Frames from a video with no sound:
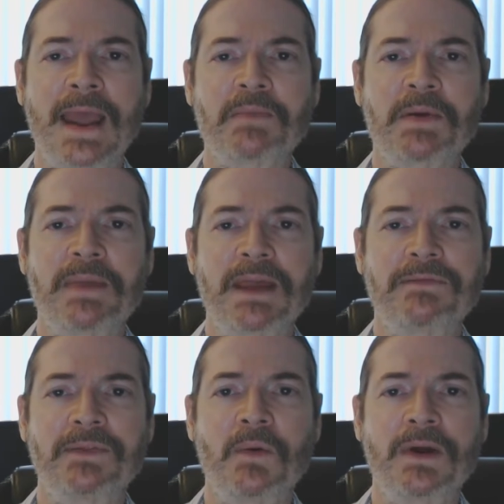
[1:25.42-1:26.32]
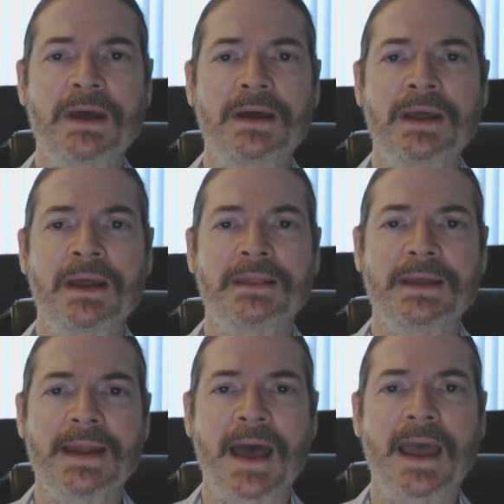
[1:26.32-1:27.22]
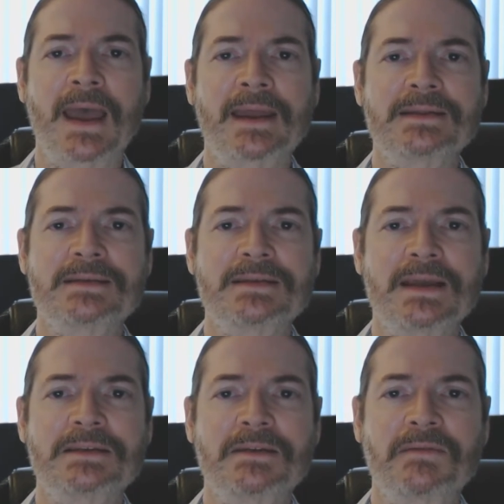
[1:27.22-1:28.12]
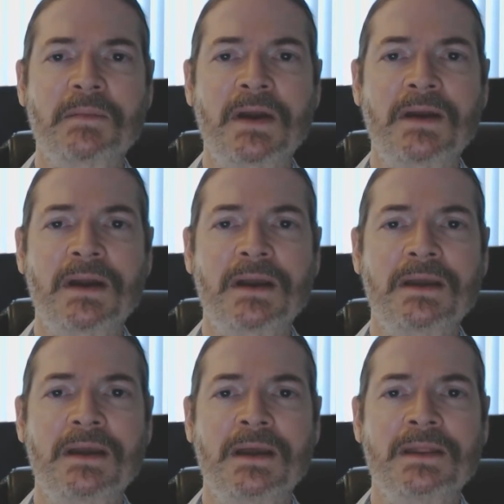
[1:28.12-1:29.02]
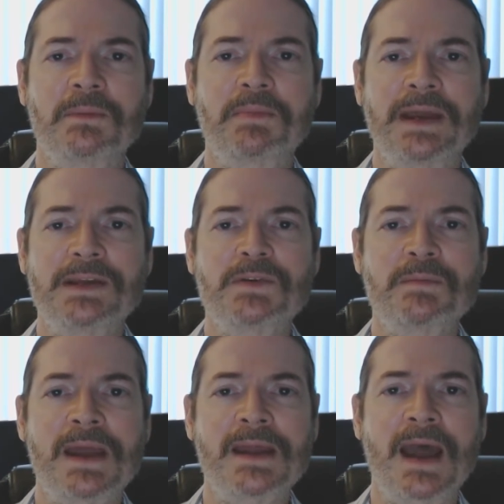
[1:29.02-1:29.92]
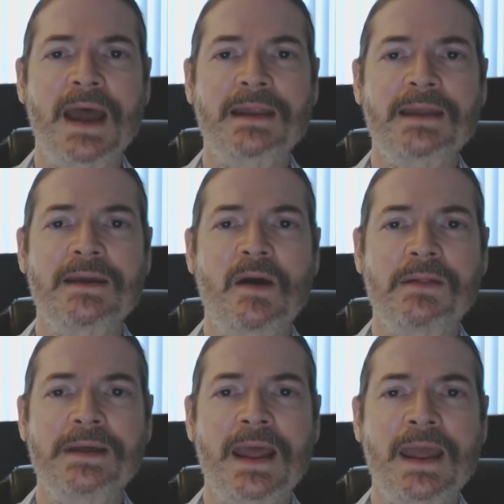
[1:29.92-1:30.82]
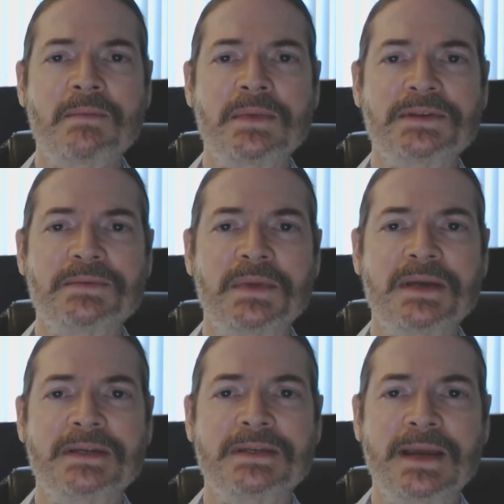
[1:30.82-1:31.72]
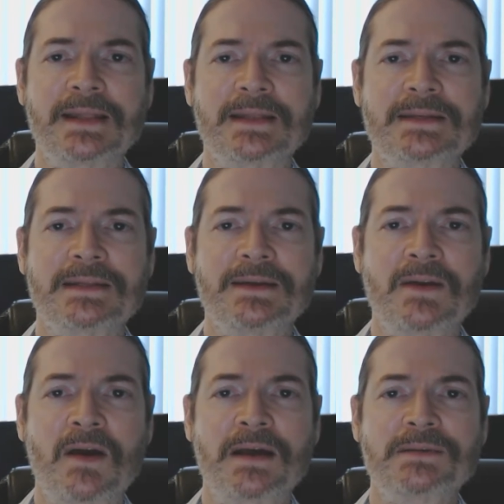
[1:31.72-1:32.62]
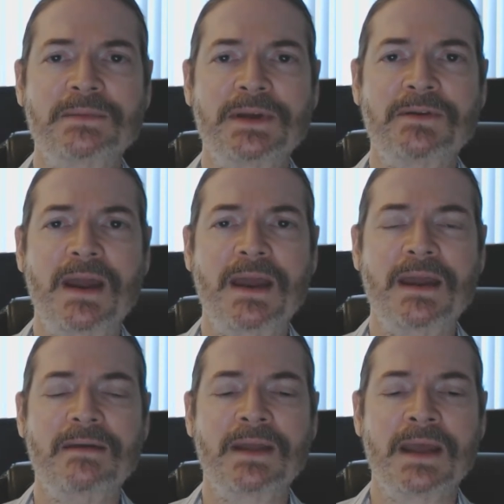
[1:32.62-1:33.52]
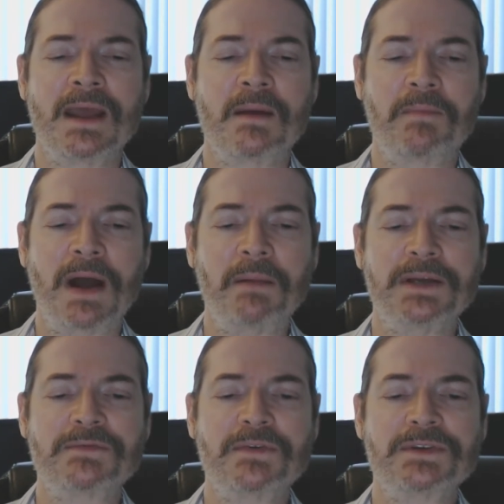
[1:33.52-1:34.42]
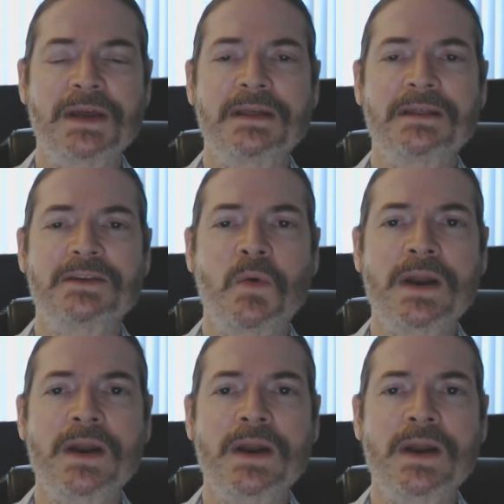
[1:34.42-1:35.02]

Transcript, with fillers: Tampa Bay, Florida, the United States of America, the place where my godly holy name is meticulously and awesomely engraved. Published for Sunday the